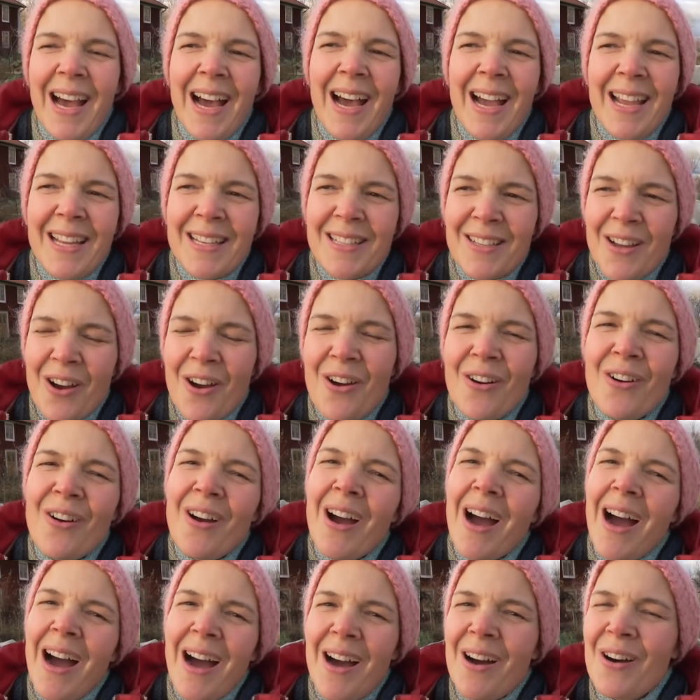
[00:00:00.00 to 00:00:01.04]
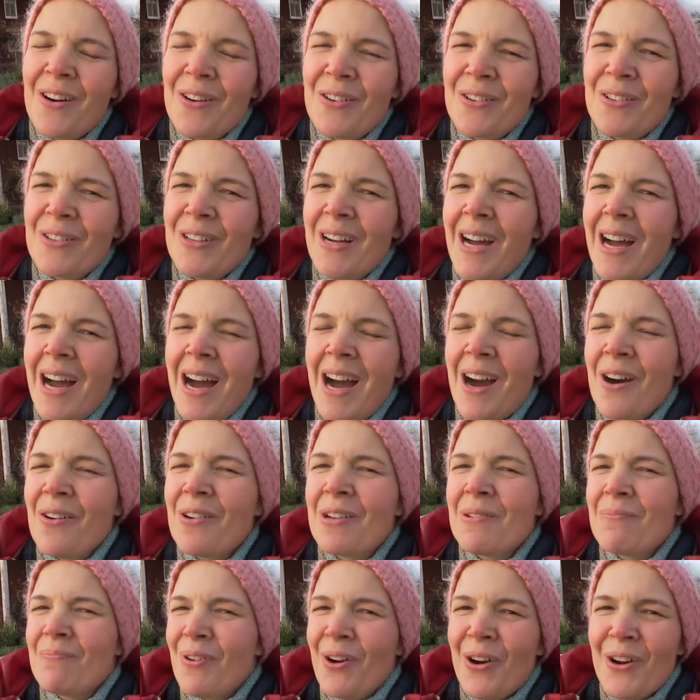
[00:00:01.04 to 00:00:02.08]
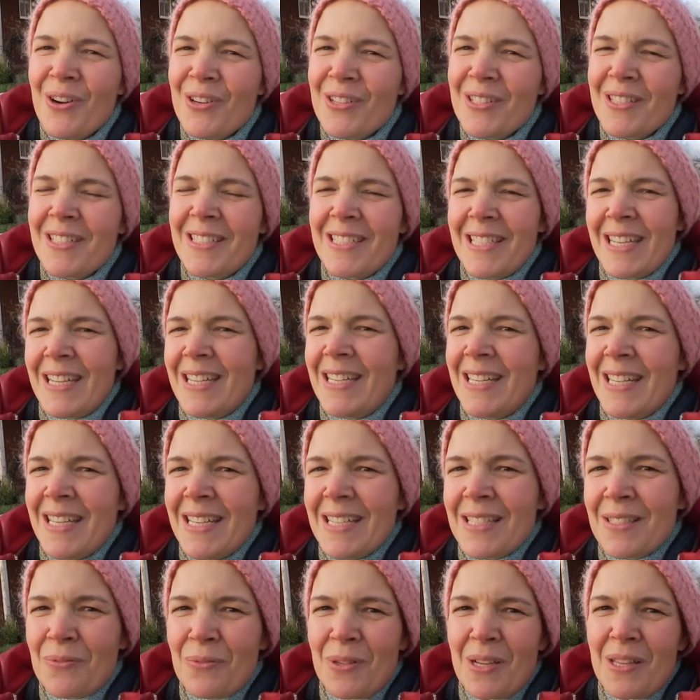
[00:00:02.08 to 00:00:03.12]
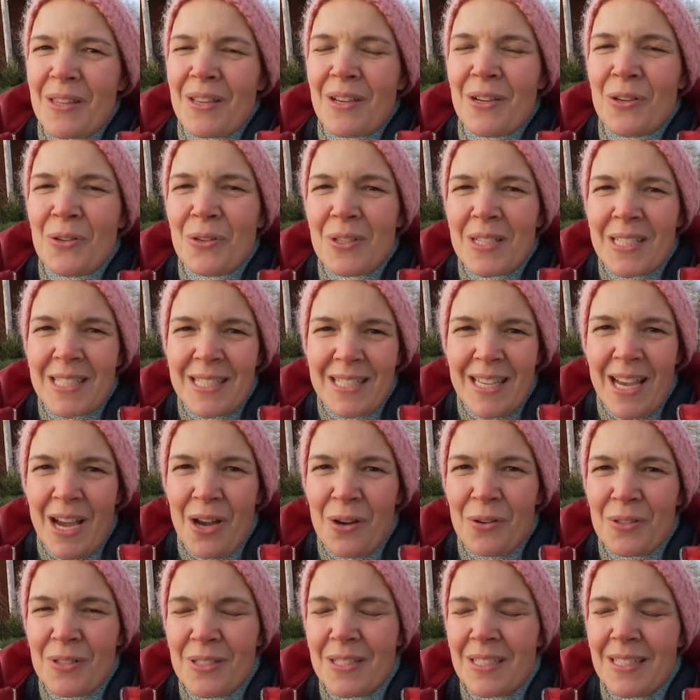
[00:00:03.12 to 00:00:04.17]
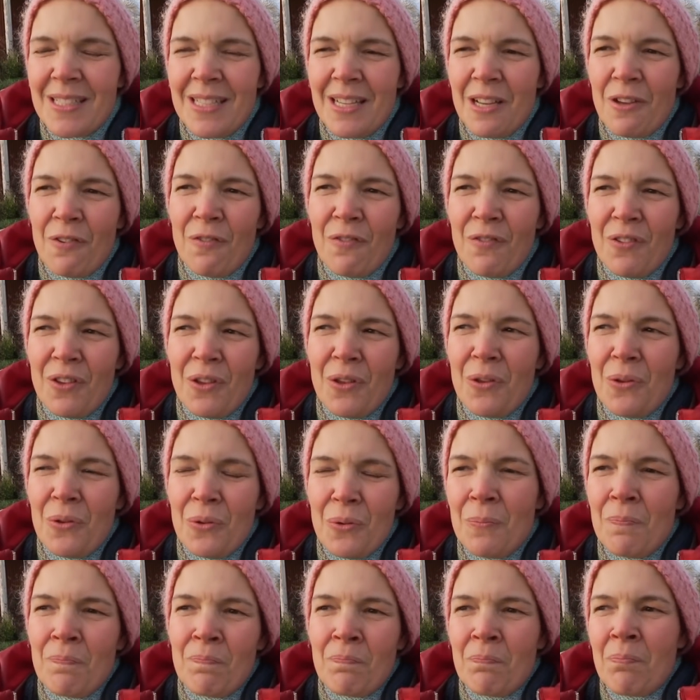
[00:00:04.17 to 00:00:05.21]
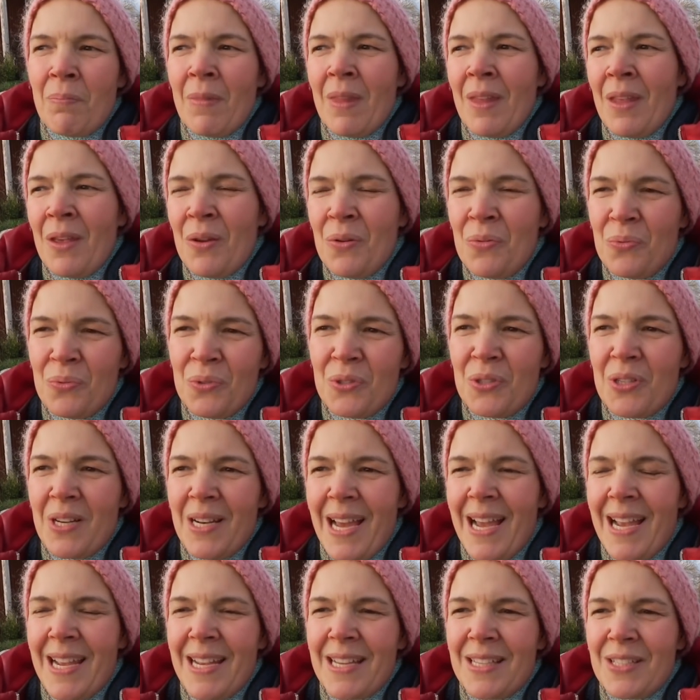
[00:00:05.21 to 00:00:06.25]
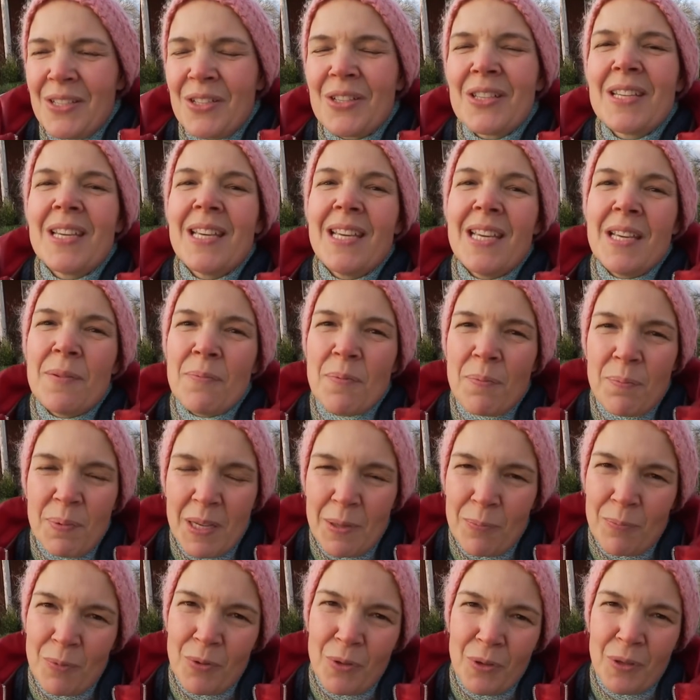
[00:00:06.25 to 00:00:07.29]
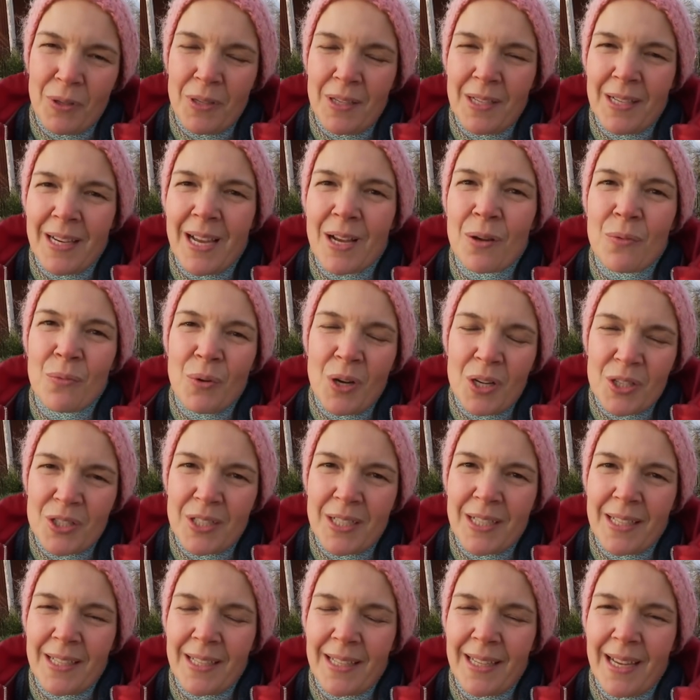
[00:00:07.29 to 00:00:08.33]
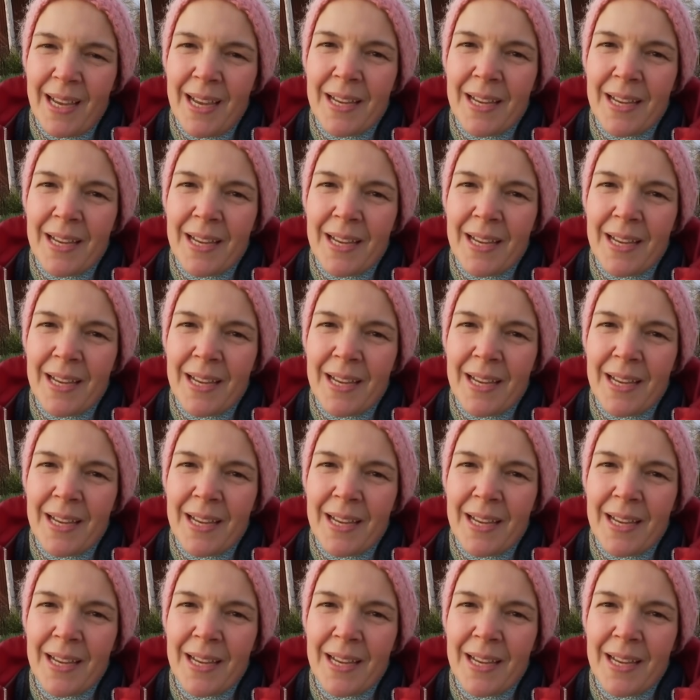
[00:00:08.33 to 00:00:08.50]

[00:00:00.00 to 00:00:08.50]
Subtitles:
I know how important it is with a good sound if you would like to keep people like watching